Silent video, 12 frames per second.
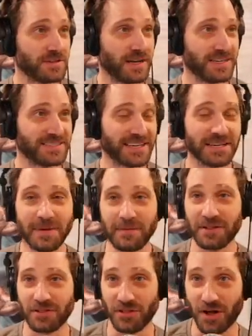Second
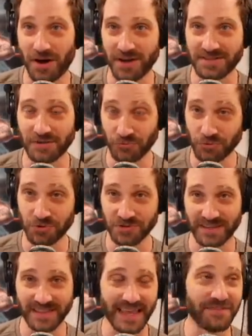Amendment laws and rules
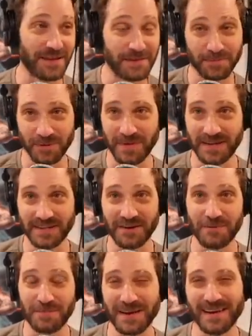that they've implemented
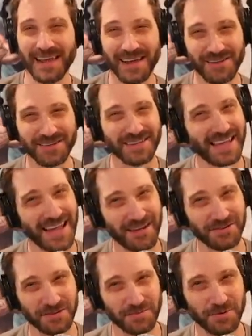are being held
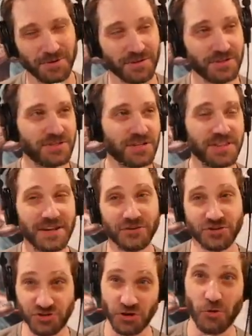accountable to their
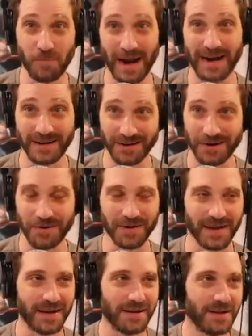Joe Biden
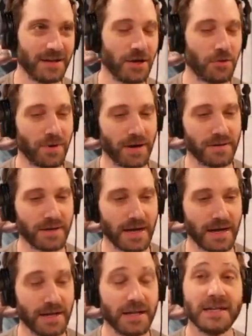cokehead.
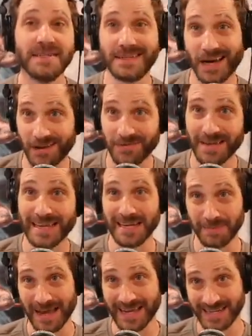Well, tough. Eat
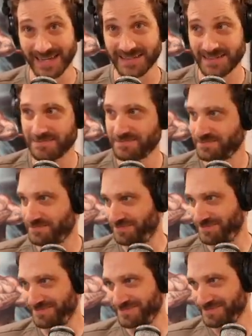a bag of dicks. All
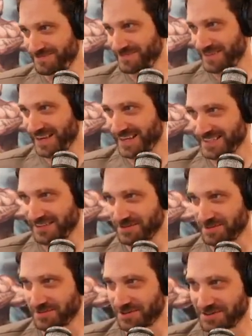right, guys, thank you so
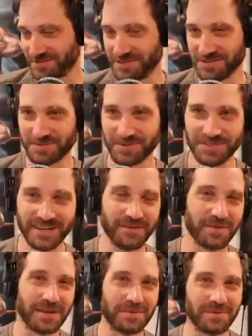much for watching the video. We're telling you,
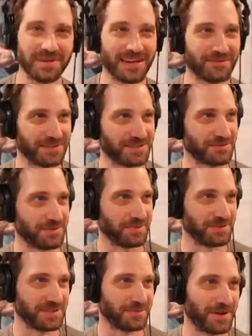we kept up to date with these
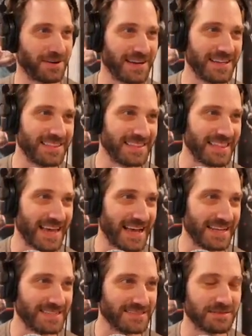criminals up here. Hit
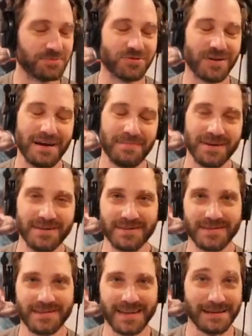that subscribe button
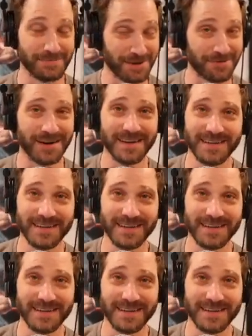and make why.